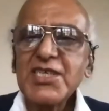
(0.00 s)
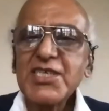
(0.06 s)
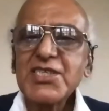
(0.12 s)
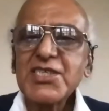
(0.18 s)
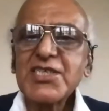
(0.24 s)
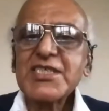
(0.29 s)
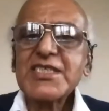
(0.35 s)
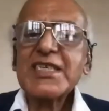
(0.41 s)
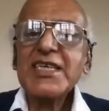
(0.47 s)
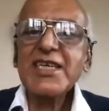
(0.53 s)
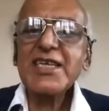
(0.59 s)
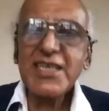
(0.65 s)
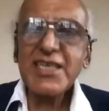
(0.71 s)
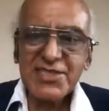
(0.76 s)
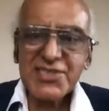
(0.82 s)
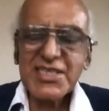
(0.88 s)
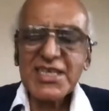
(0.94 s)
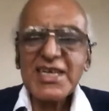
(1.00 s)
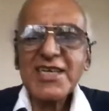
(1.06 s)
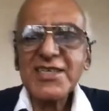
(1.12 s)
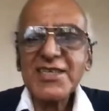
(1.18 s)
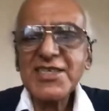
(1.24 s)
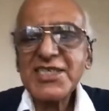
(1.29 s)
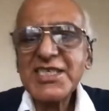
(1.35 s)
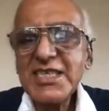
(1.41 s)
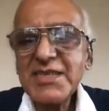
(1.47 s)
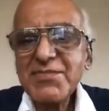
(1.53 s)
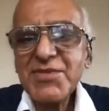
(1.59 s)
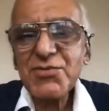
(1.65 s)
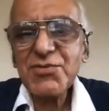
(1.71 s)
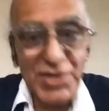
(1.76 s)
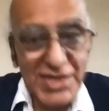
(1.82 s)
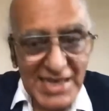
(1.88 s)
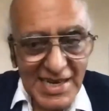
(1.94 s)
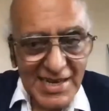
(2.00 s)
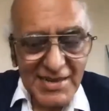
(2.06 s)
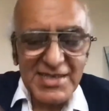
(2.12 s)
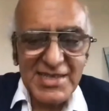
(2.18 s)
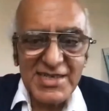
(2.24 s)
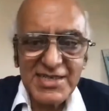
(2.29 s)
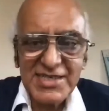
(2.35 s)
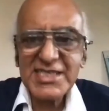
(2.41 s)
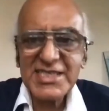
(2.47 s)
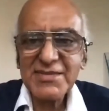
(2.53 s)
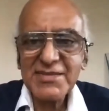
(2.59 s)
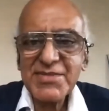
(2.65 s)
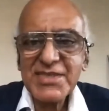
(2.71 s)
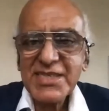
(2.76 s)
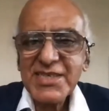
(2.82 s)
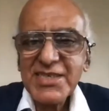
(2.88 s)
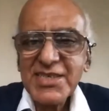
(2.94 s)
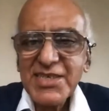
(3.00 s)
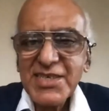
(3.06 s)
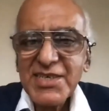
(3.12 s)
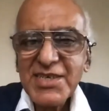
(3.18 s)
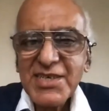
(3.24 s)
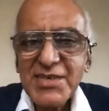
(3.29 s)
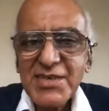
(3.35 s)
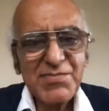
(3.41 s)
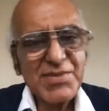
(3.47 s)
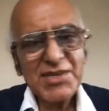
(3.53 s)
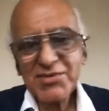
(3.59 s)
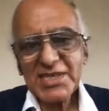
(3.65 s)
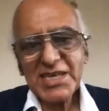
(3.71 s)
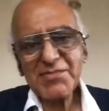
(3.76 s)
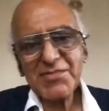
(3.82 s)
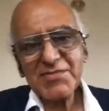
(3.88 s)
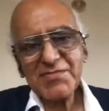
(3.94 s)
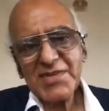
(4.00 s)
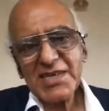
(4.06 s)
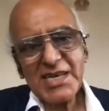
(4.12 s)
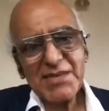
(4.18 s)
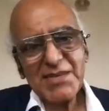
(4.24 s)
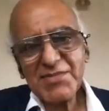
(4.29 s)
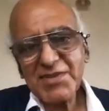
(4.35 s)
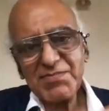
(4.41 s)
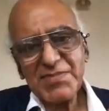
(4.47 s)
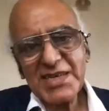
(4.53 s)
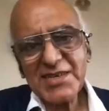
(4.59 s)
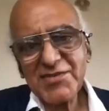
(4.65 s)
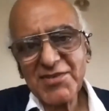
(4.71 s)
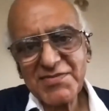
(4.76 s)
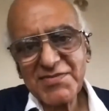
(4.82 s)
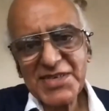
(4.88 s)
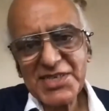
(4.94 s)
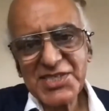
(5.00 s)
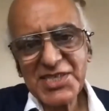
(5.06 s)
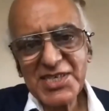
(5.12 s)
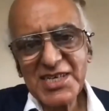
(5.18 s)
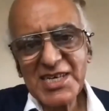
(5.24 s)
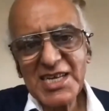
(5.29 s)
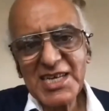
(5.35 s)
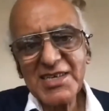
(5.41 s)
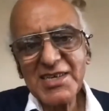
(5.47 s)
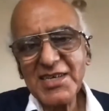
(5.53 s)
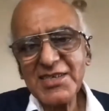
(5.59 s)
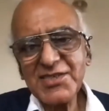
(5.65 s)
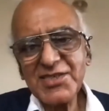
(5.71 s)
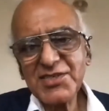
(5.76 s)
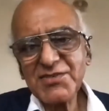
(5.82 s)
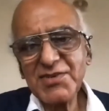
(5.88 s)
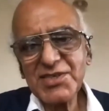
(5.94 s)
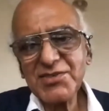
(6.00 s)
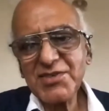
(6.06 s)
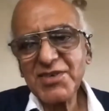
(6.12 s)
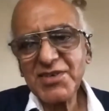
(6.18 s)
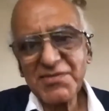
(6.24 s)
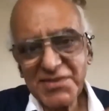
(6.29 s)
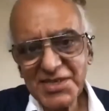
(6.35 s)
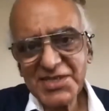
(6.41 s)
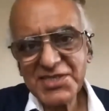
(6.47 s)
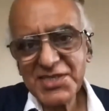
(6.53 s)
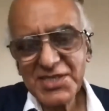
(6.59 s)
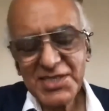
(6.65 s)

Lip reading: The trainings they had received, we had received, because I'm very confessional, I just want to confess.